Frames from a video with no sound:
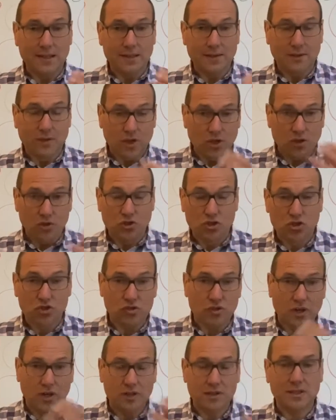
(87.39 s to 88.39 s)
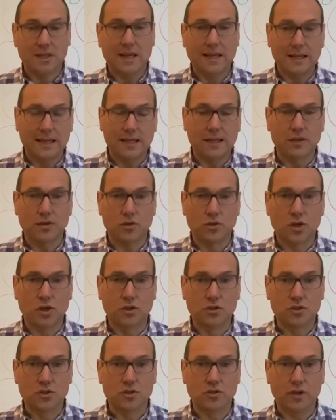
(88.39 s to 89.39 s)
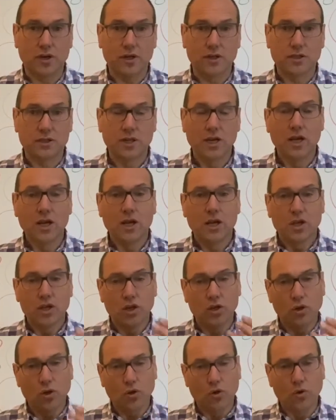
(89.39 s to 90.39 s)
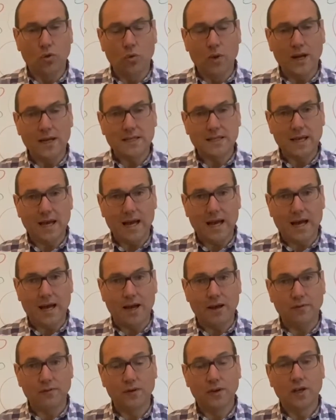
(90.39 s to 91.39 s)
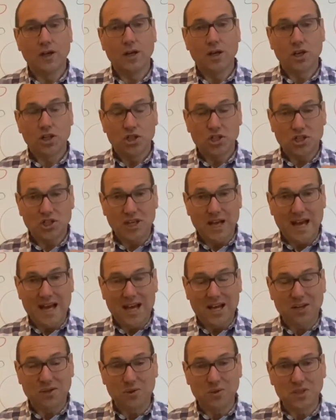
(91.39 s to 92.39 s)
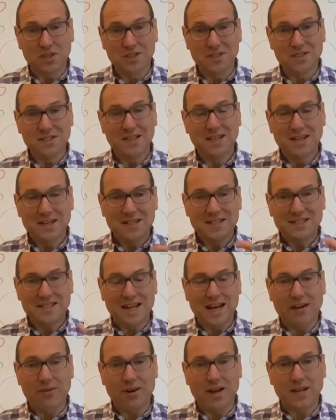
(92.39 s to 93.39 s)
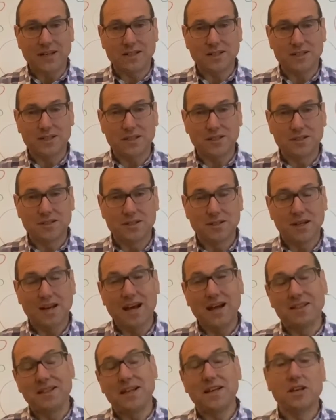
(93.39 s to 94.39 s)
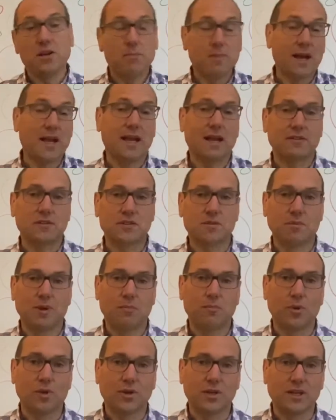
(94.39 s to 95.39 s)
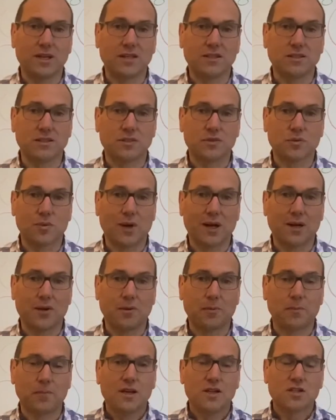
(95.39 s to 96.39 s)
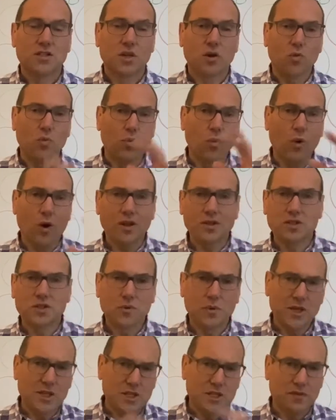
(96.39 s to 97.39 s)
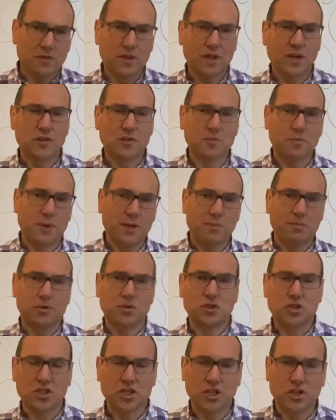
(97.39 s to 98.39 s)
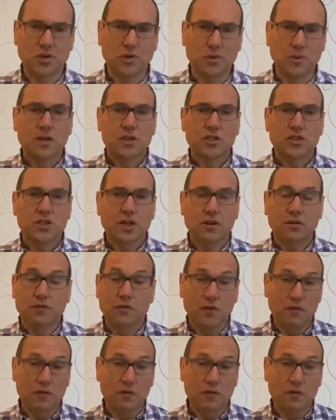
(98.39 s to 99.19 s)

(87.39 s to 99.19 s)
construct, that legal construct, you'll always have shareholders, directors, and then you may have some employees as well. So what do each of those people do? So